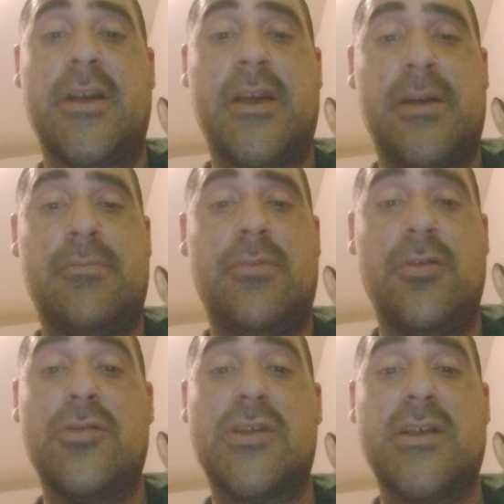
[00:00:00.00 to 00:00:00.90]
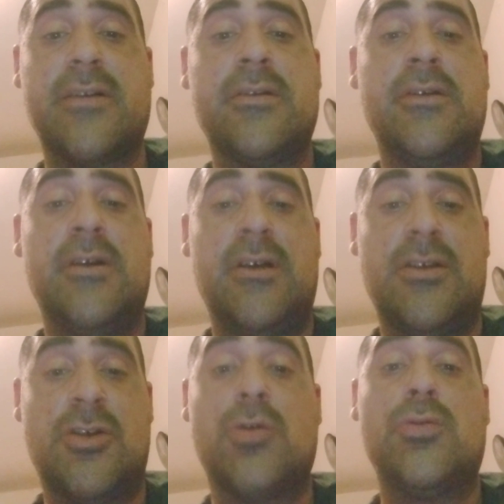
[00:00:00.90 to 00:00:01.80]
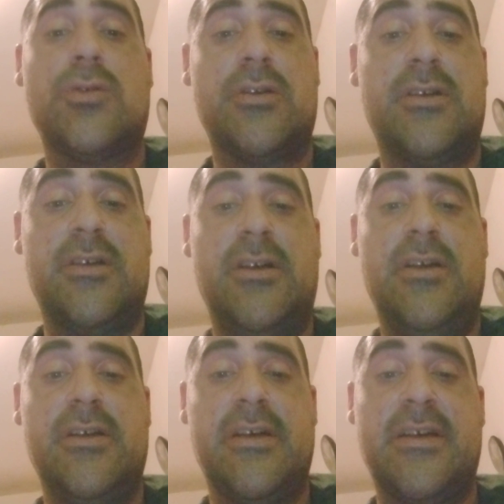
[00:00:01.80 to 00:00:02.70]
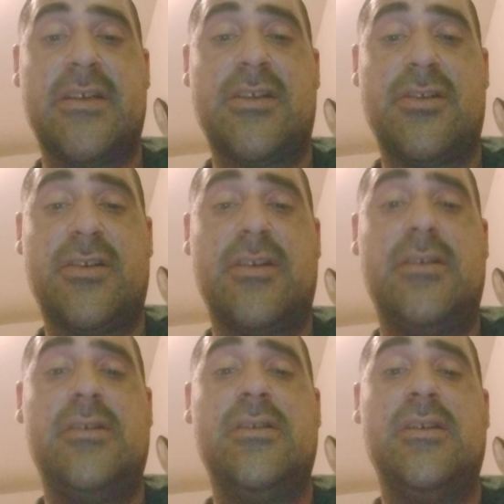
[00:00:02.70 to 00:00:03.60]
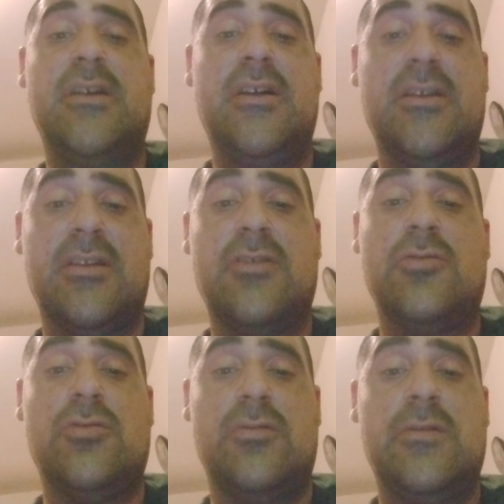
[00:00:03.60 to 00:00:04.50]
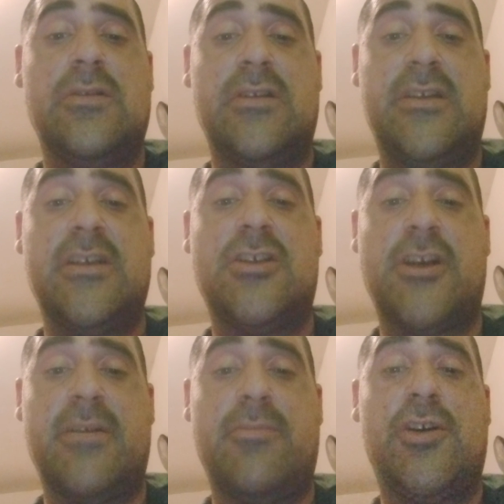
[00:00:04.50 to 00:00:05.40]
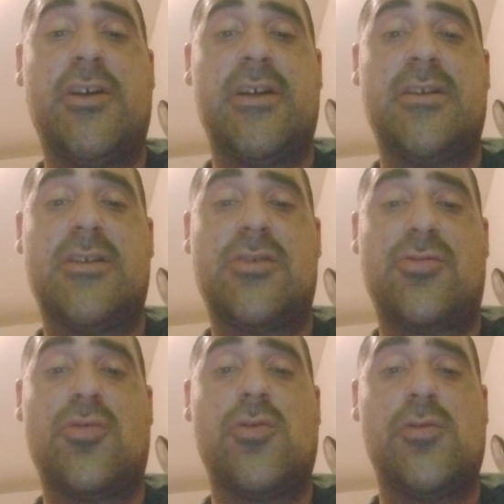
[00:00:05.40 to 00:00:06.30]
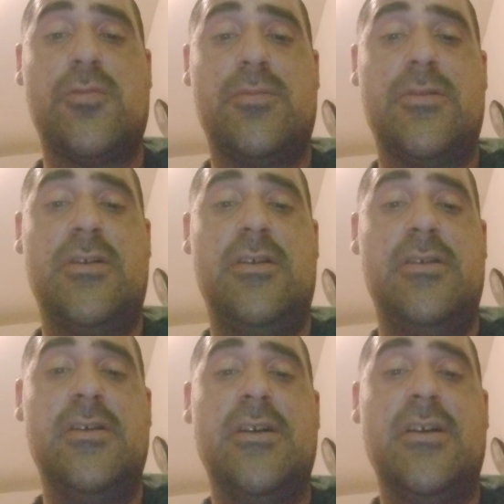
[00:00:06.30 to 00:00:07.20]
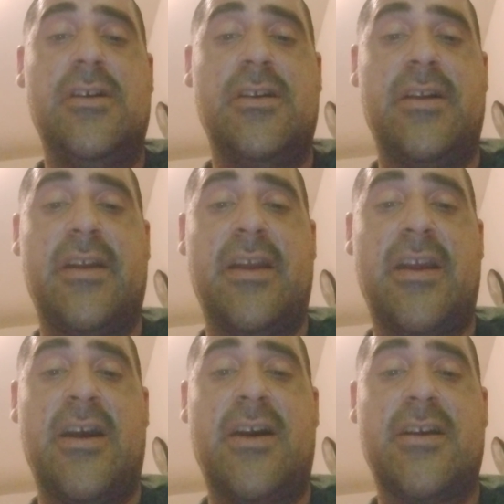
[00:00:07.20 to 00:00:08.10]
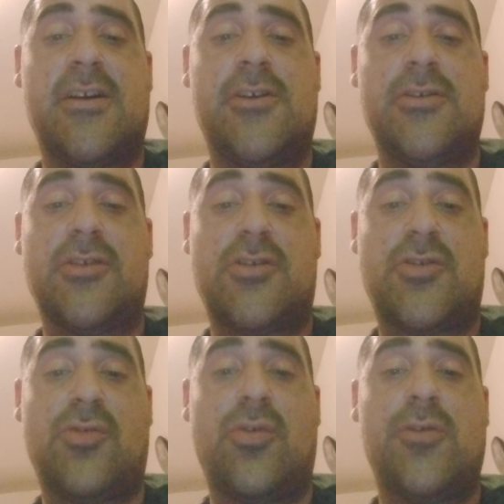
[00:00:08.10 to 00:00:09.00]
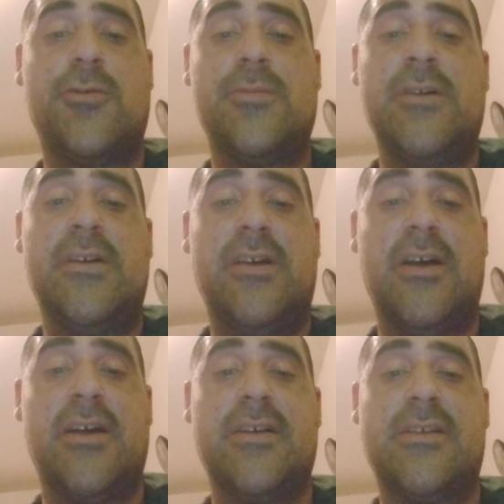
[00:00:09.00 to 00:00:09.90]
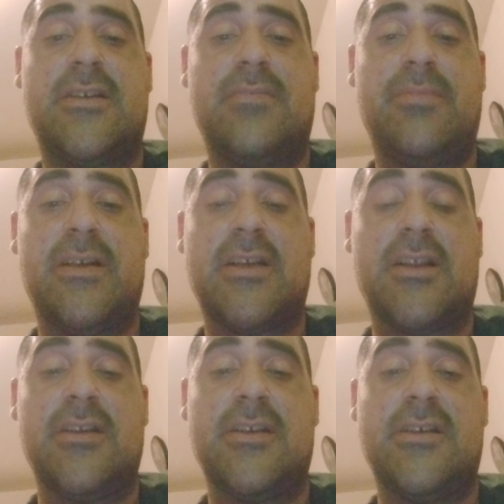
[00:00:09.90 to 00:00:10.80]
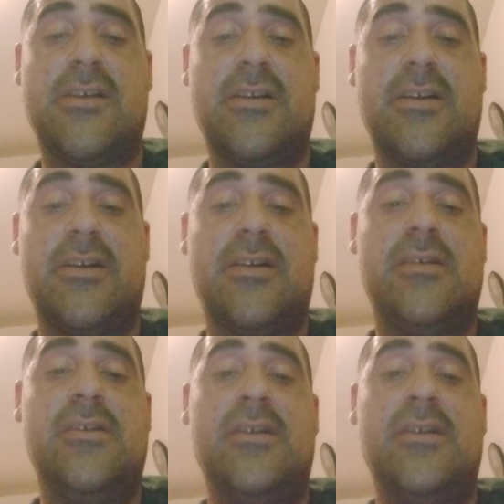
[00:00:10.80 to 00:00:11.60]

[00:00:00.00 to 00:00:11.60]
game using Jolt as a little DJ bot strobe AI called strobe. It's basically a